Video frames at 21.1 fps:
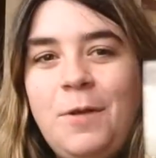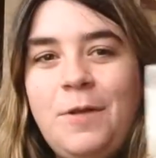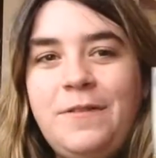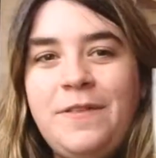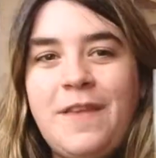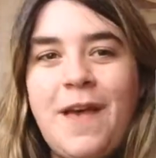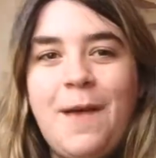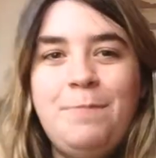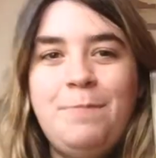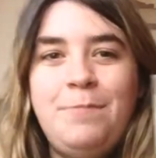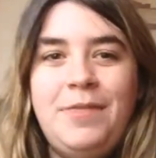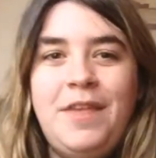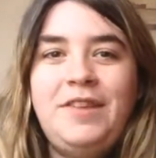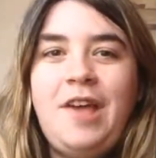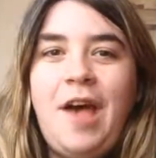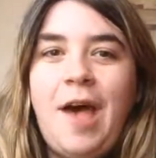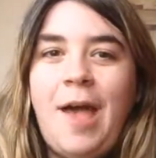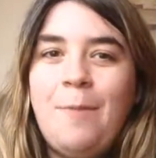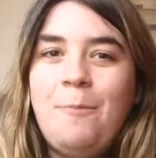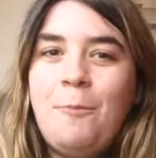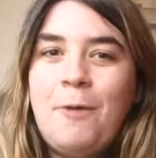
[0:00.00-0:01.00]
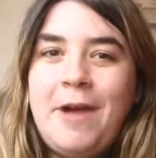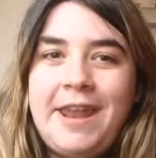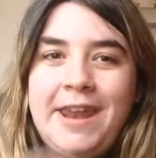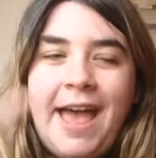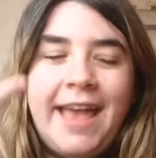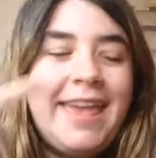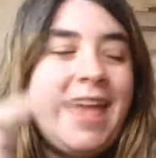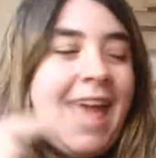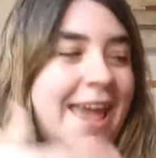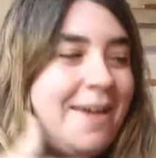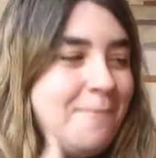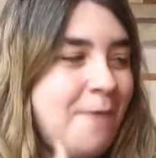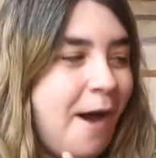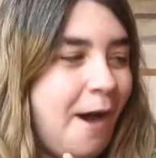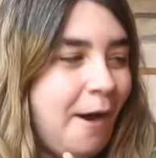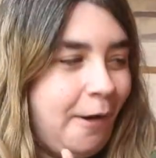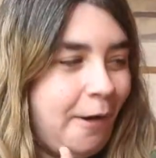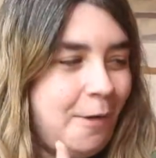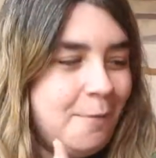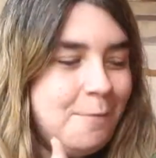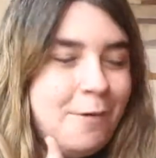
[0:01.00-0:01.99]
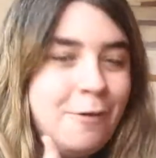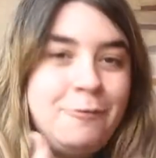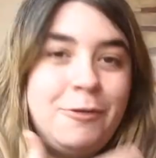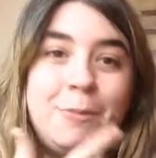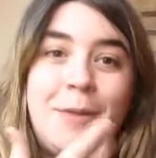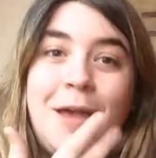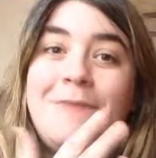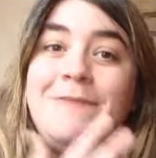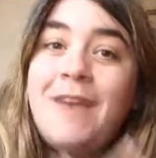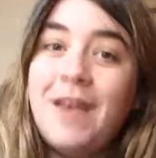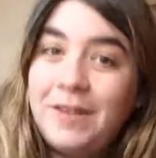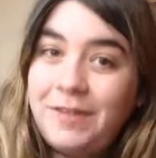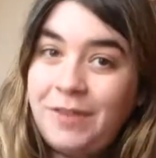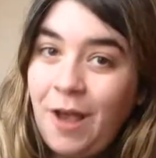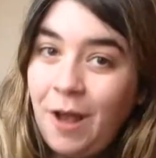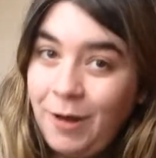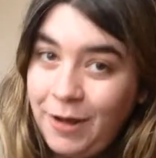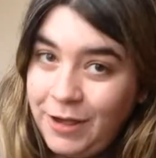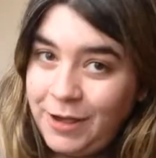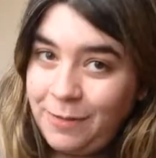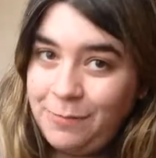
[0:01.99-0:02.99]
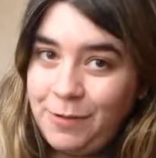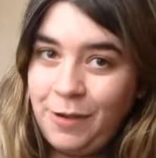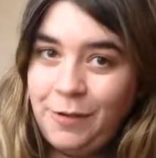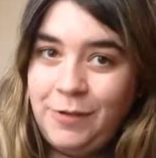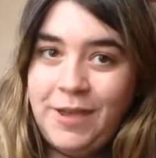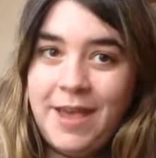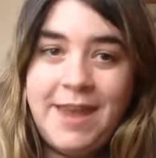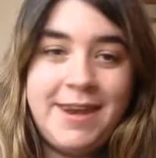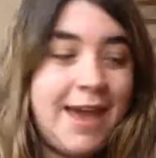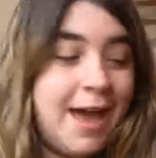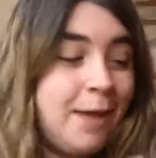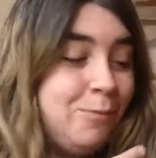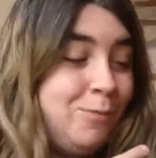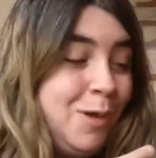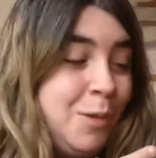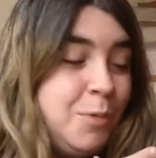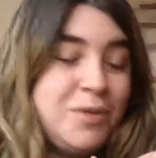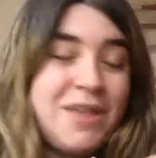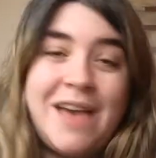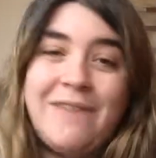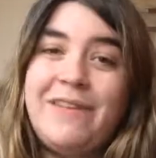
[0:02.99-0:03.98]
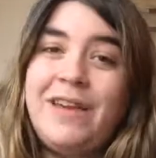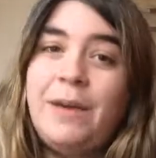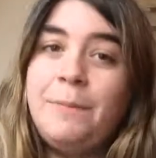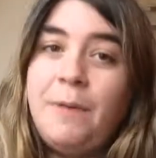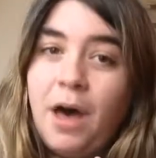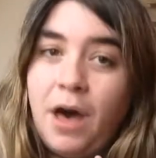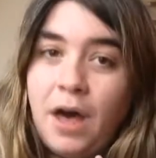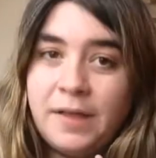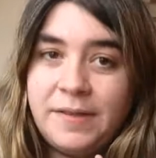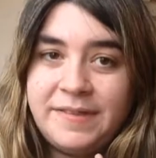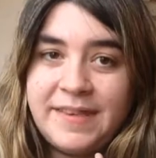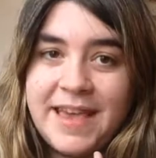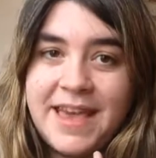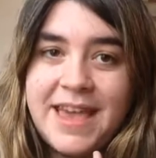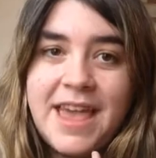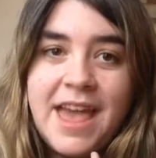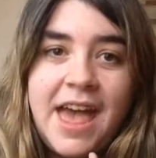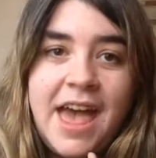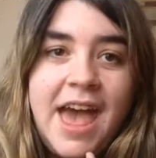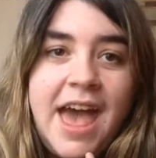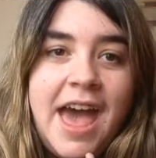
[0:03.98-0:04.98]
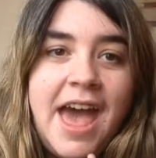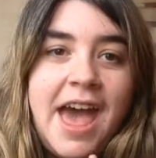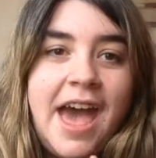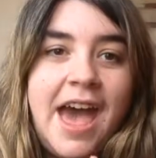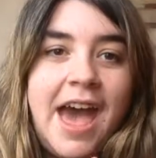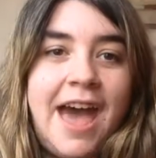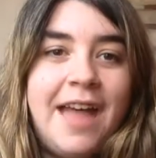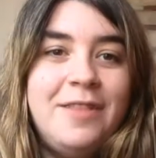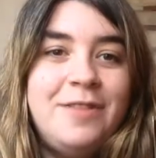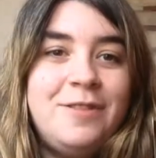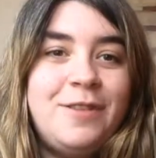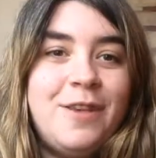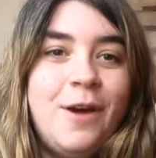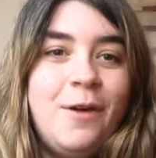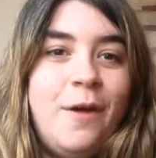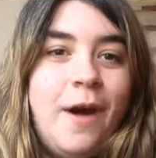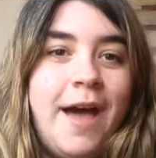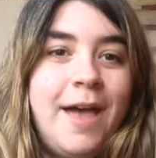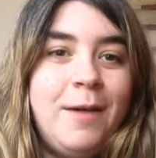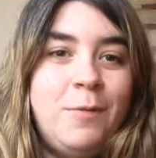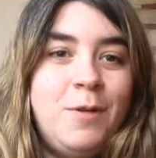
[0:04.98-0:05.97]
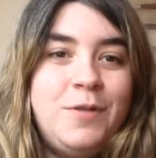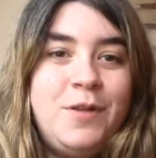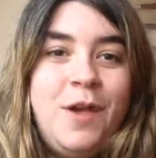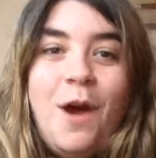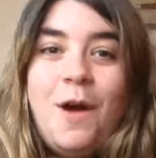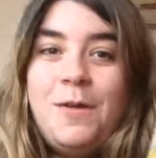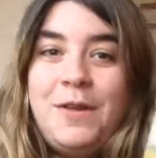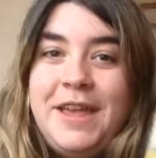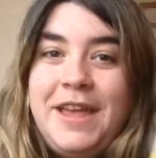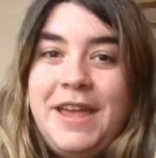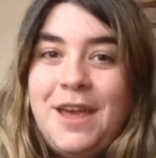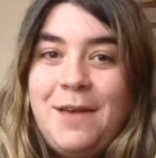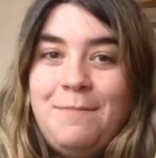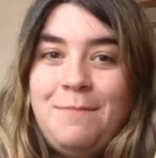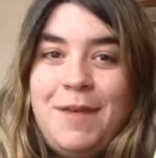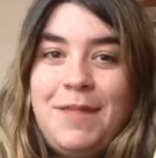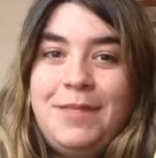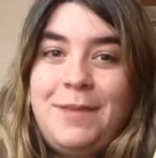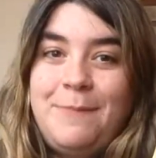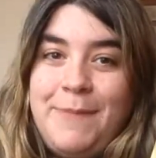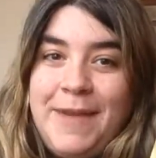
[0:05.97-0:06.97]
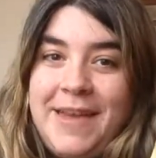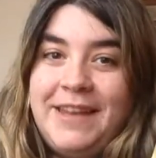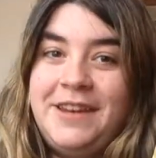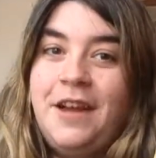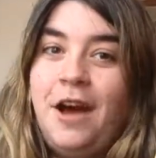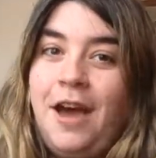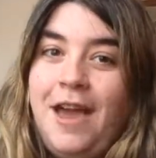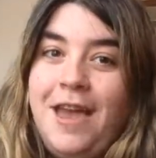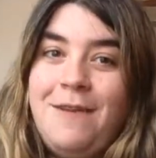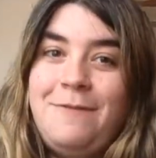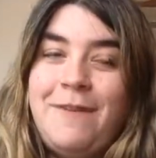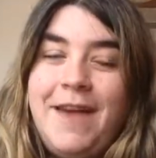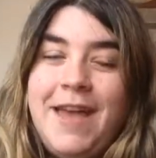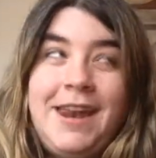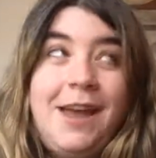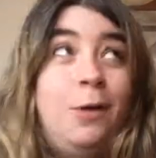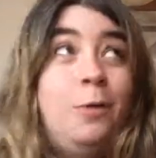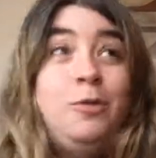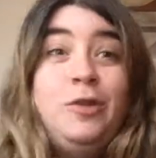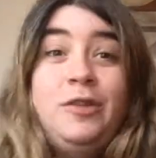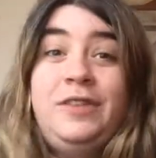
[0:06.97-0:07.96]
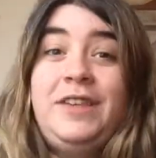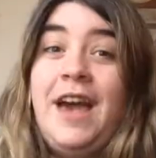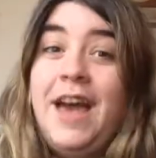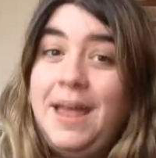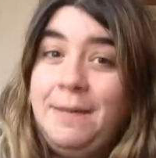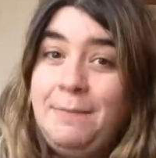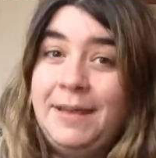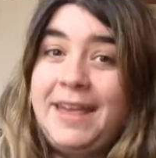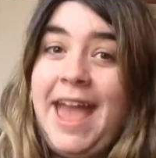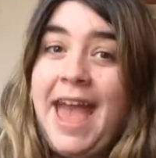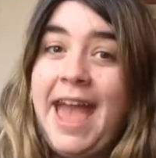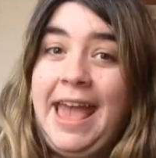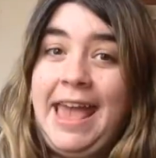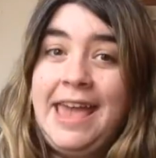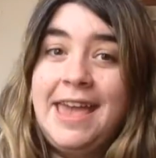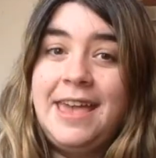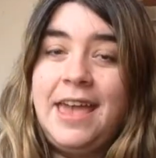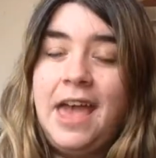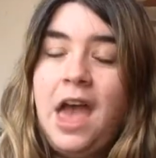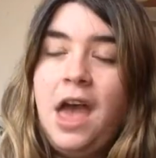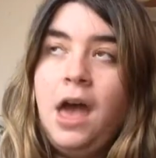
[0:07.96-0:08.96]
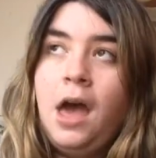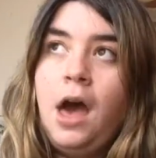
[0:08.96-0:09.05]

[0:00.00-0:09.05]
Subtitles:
was the time when I came home from my first Holy Communion, and we was having a party. And so I was holding the big knife, and I was just cutting my cake.